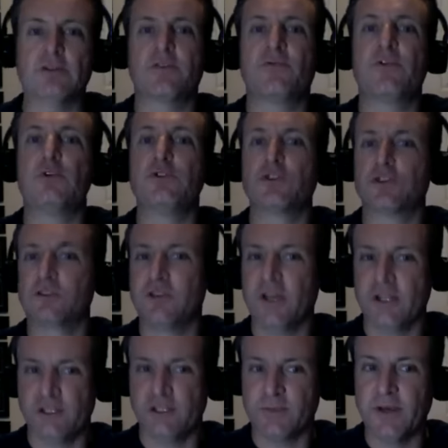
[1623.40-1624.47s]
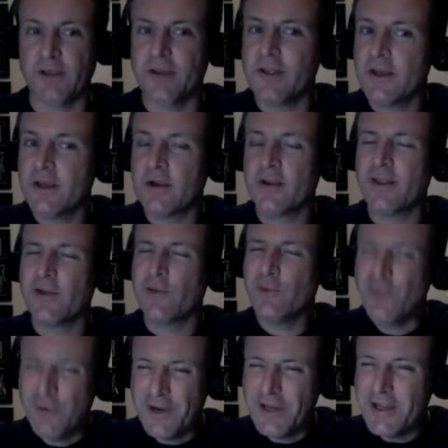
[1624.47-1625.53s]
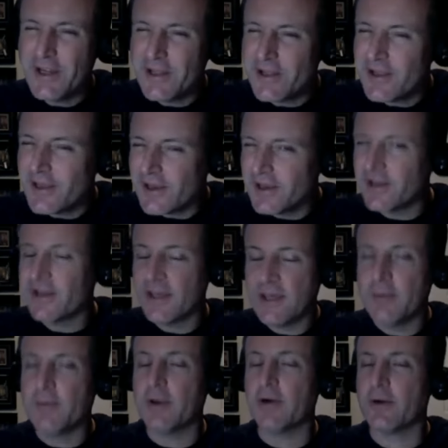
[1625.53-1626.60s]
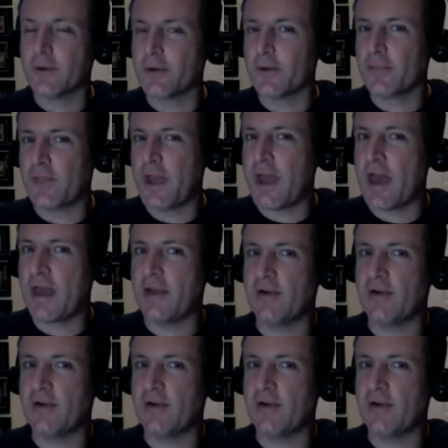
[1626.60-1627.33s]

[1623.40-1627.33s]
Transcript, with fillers: future sets, but are they really going to keep going with that,